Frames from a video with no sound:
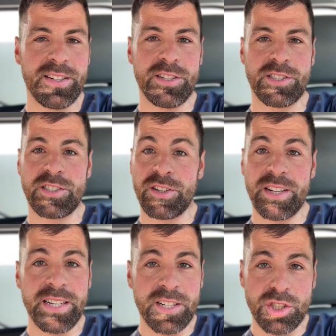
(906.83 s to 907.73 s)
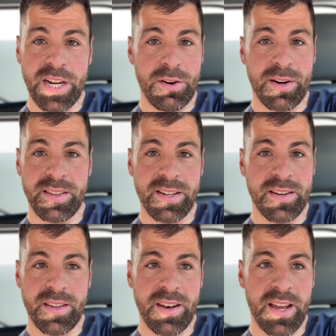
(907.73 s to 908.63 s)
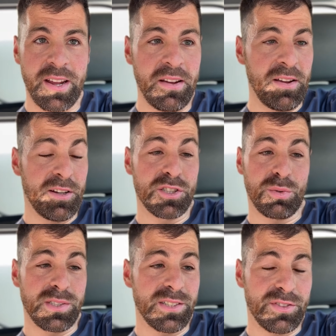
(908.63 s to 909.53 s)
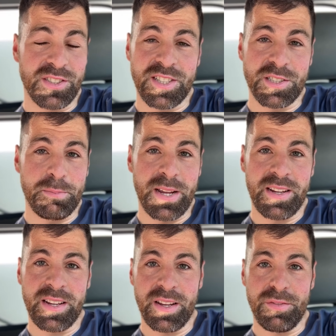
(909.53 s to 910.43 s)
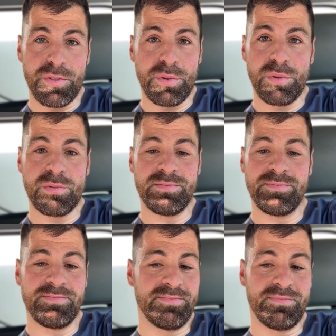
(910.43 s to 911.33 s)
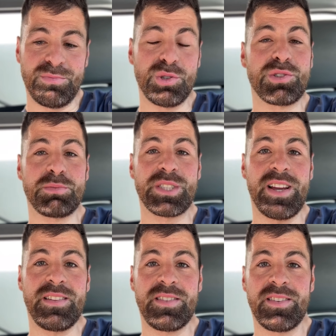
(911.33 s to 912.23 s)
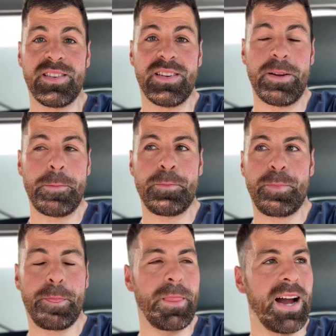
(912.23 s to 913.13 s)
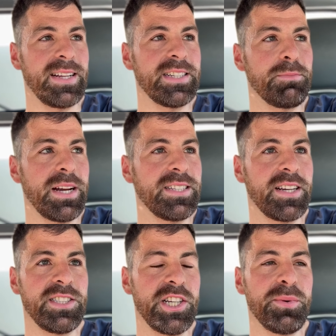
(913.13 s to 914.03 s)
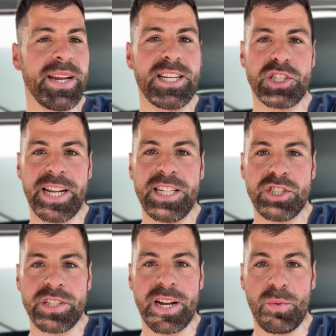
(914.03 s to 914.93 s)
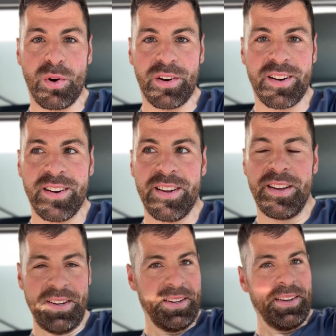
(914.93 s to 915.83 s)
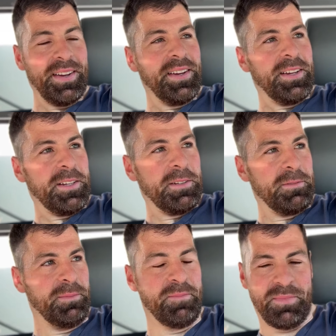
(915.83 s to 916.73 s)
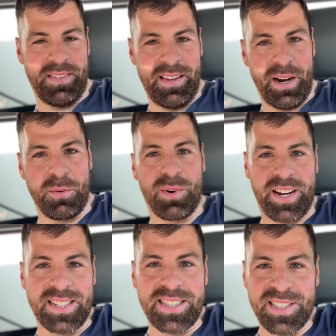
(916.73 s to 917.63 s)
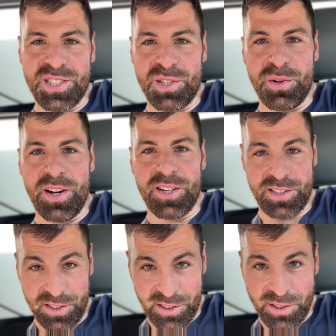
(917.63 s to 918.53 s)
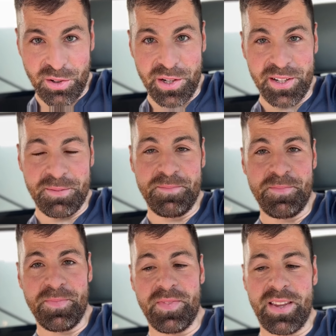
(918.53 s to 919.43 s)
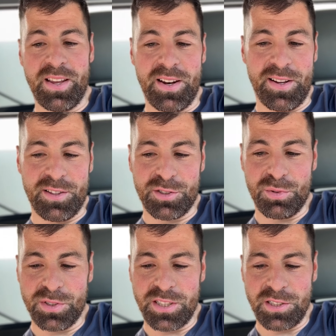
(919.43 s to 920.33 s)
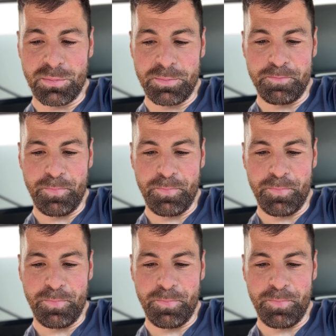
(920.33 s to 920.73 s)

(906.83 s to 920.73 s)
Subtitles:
You're still gonna need a shower at the end of the day. So what difference does it make if you do some sets? I did my continuing education at work. I work as a custodian in the school system.